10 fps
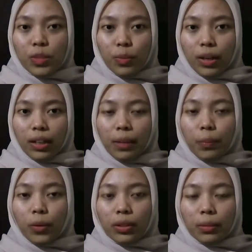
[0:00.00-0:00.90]
is being an
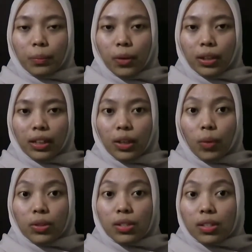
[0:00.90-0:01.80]
important part in
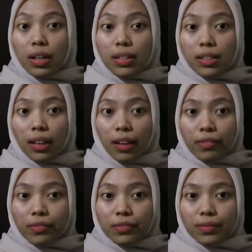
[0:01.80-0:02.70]
our society life.